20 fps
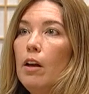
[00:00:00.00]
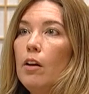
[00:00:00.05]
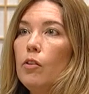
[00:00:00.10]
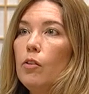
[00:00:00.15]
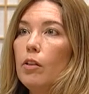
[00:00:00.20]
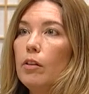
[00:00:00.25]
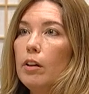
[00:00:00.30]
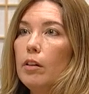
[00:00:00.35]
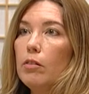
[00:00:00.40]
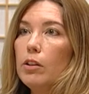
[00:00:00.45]

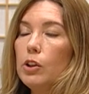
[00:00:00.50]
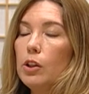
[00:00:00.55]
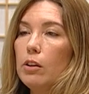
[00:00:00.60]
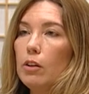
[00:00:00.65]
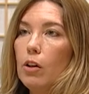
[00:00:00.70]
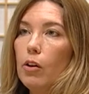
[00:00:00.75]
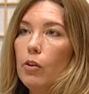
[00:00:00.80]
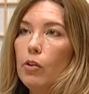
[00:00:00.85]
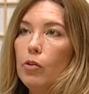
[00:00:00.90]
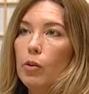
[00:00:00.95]
So the original
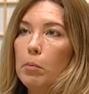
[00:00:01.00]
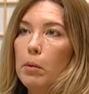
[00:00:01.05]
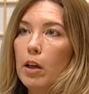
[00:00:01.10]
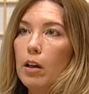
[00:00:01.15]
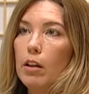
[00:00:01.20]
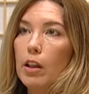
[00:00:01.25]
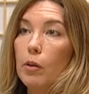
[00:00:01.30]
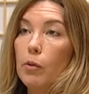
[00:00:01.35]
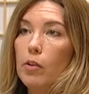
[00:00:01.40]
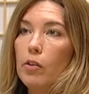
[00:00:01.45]
coastal
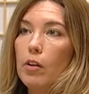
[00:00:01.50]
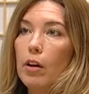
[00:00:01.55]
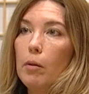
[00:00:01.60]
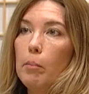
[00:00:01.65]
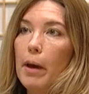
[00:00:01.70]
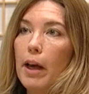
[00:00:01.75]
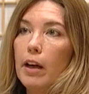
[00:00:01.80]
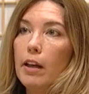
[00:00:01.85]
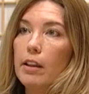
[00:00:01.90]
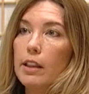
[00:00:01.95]
modeling was done
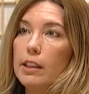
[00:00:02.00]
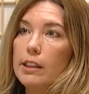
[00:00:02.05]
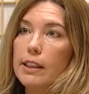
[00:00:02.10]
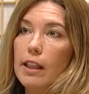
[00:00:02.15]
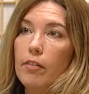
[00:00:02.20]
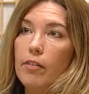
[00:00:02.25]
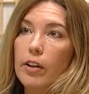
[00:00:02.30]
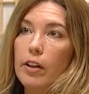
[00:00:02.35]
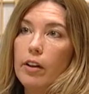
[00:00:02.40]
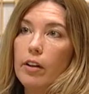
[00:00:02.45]
back in the
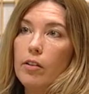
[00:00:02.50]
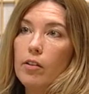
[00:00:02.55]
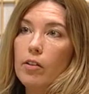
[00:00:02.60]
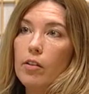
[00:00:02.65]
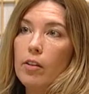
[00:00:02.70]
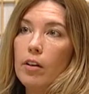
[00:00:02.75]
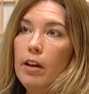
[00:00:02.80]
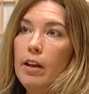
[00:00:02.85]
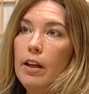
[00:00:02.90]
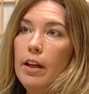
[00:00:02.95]
70s,